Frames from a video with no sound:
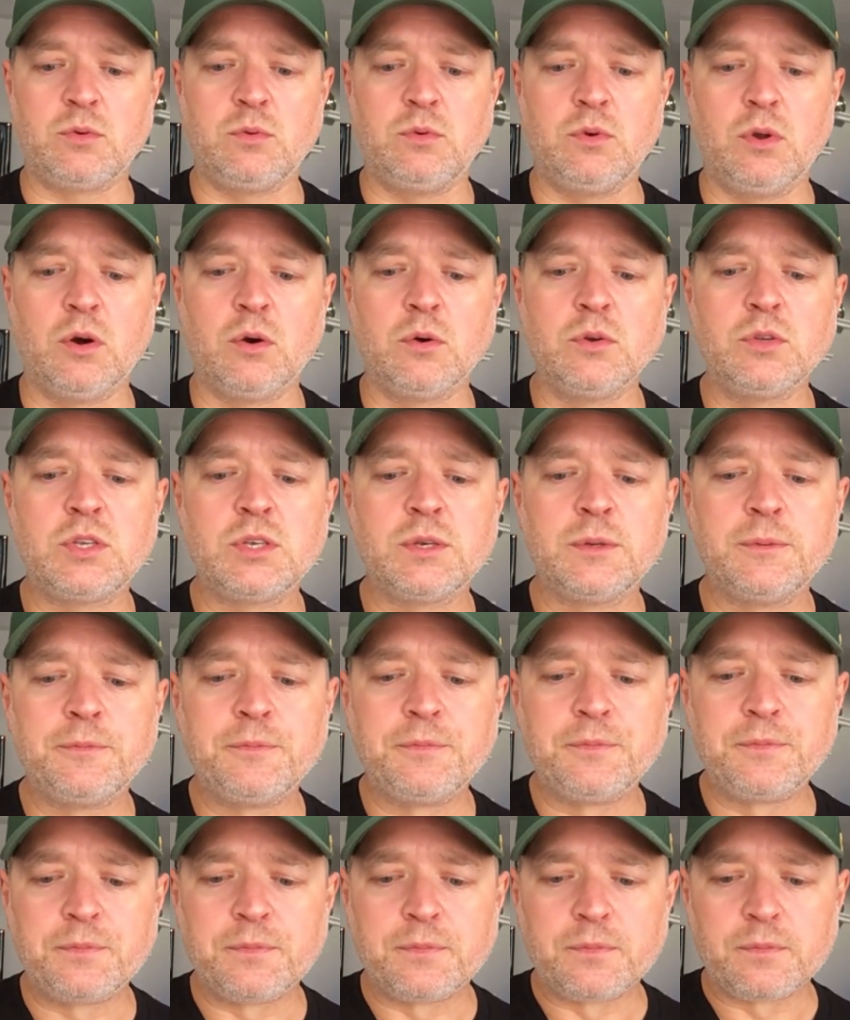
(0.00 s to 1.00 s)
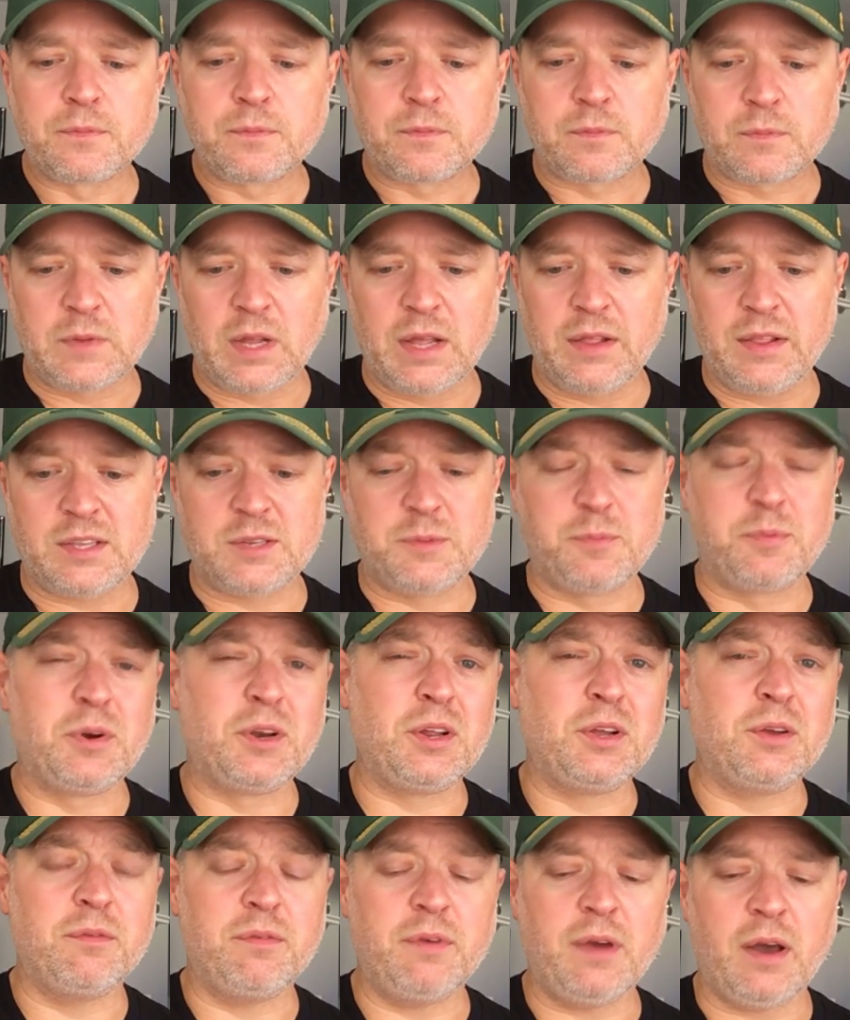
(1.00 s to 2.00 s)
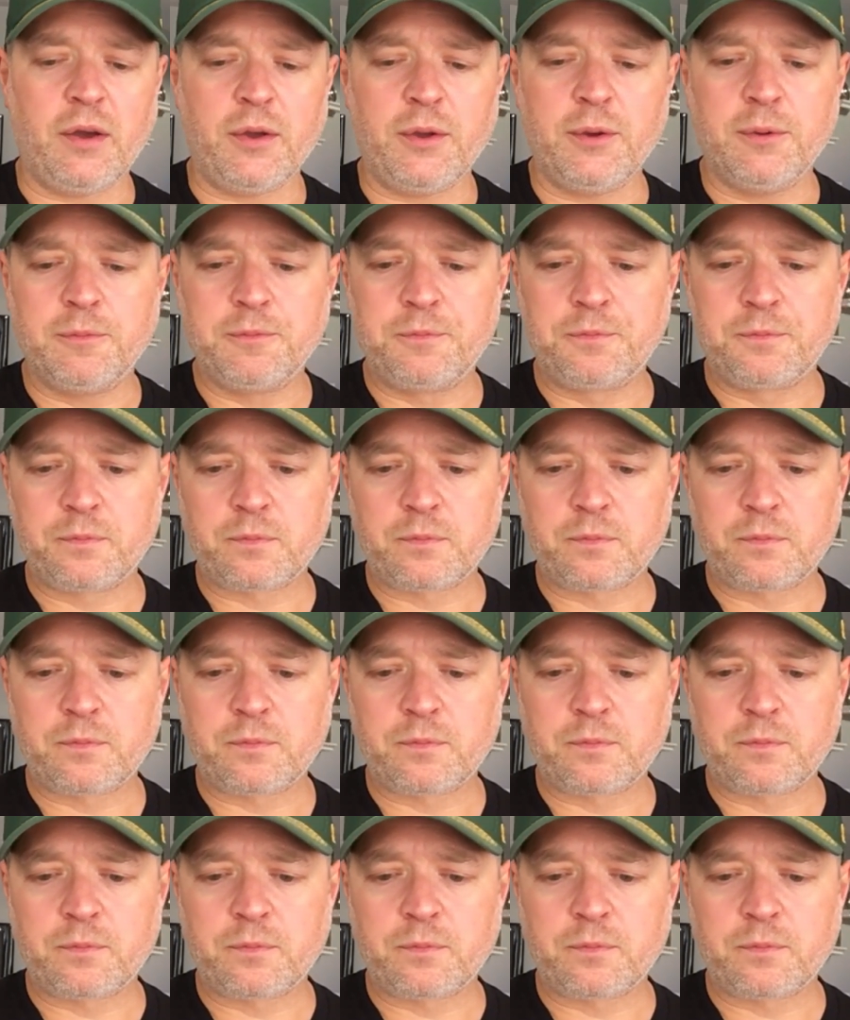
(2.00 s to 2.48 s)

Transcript: Who knows? And it's a pretty good value.